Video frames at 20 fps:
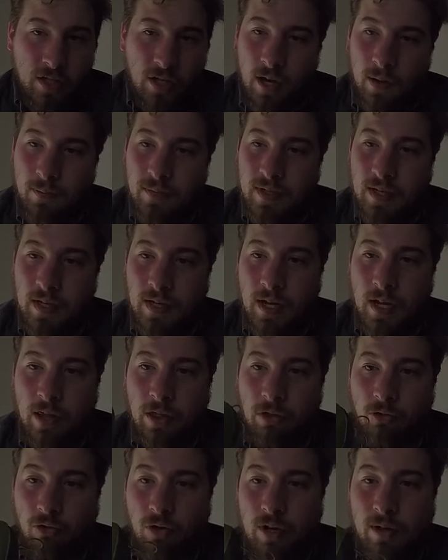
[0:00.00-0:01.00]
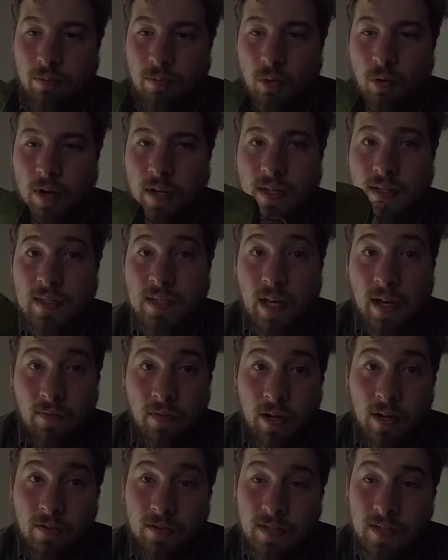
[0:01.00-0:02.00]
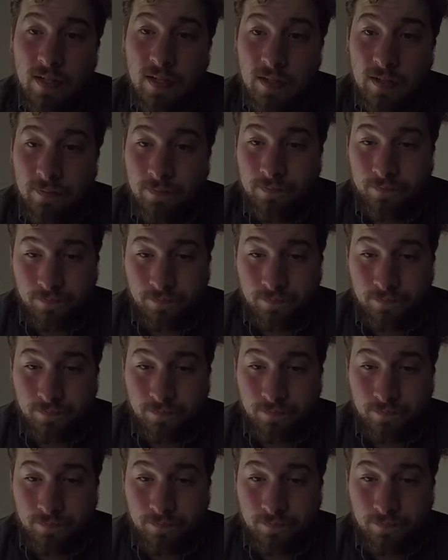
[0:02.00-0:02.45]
comes in at 3.7 ounces.